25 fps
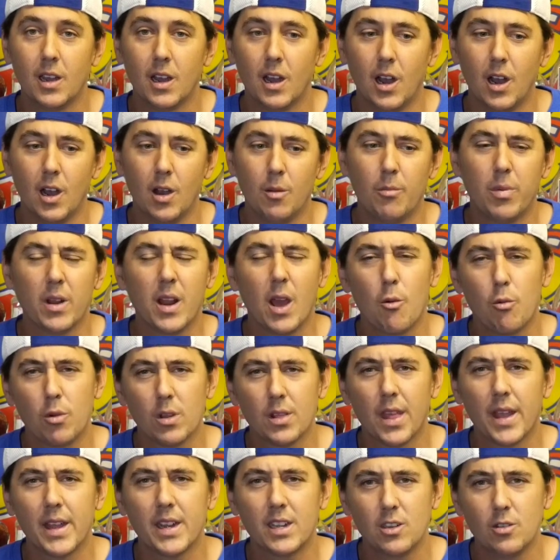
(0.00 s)
But I
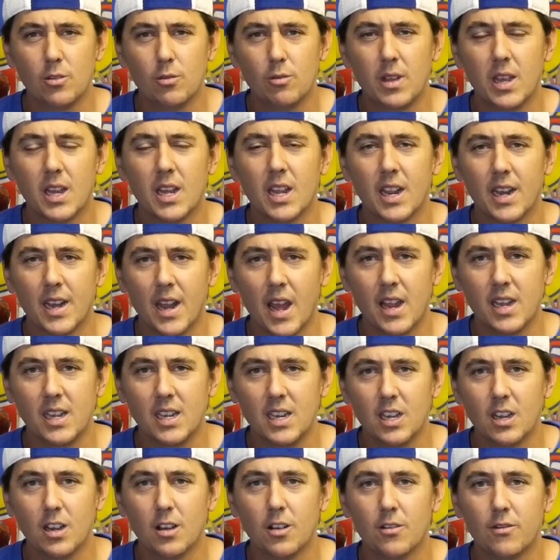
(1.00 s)
would like to get an
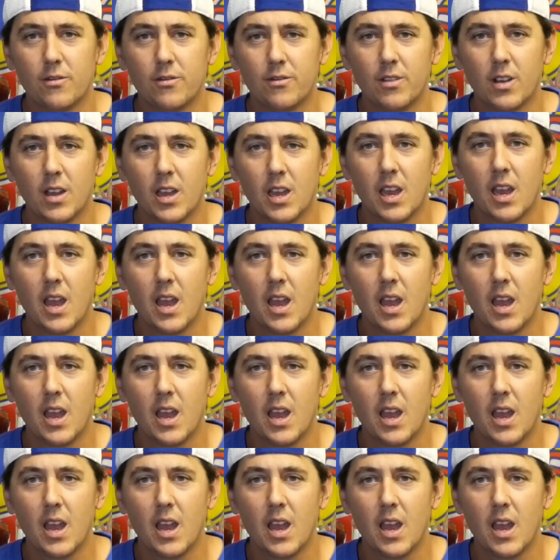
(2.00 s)
idea of